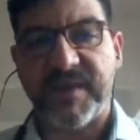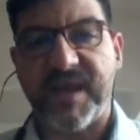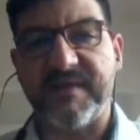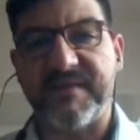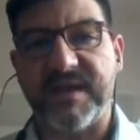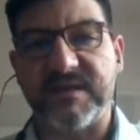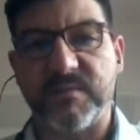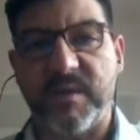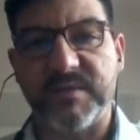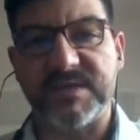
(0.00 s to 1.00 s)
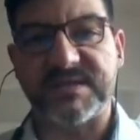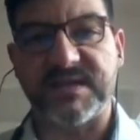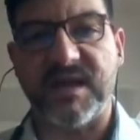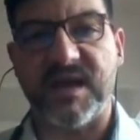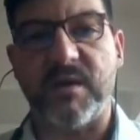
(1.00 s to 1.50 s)
And then we will
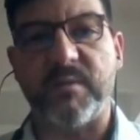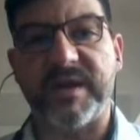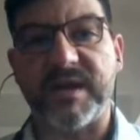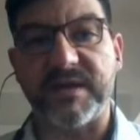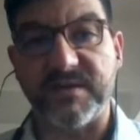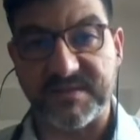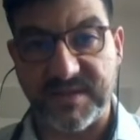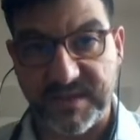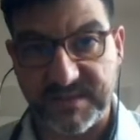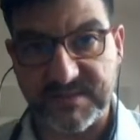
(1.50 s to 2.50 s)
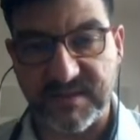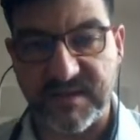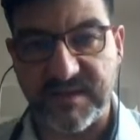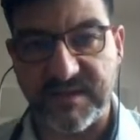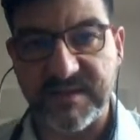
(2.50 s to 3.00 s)
see how we can use this
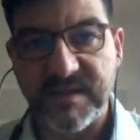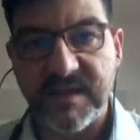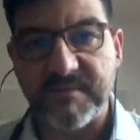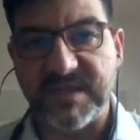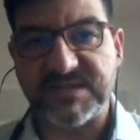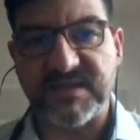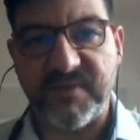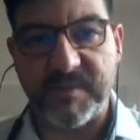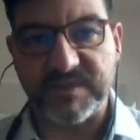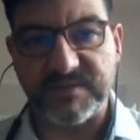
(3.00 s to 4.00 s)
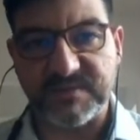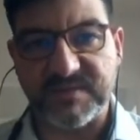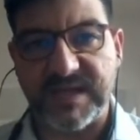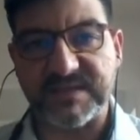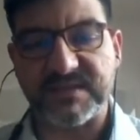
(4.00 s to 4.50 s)
massive amount of
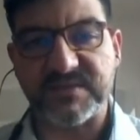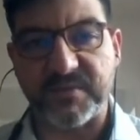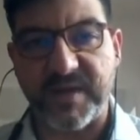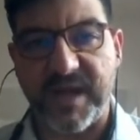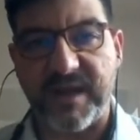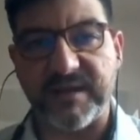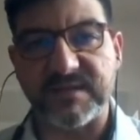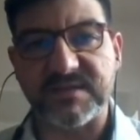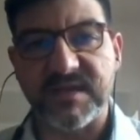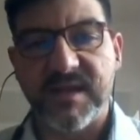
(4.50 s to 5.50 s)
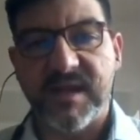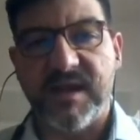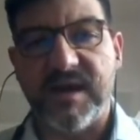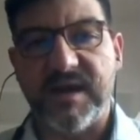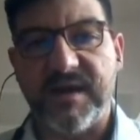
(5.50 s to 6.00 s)
data to create
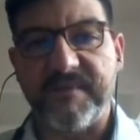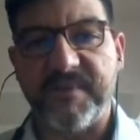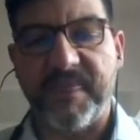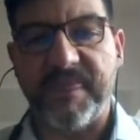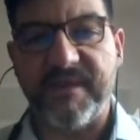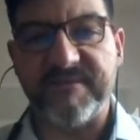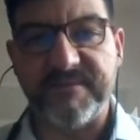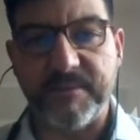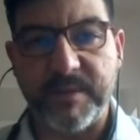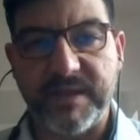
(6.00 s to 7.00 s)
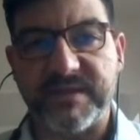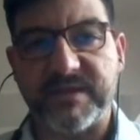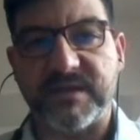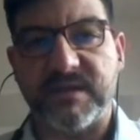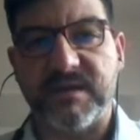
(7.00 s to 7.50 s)
a
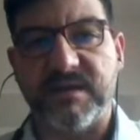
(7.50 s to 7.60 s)
better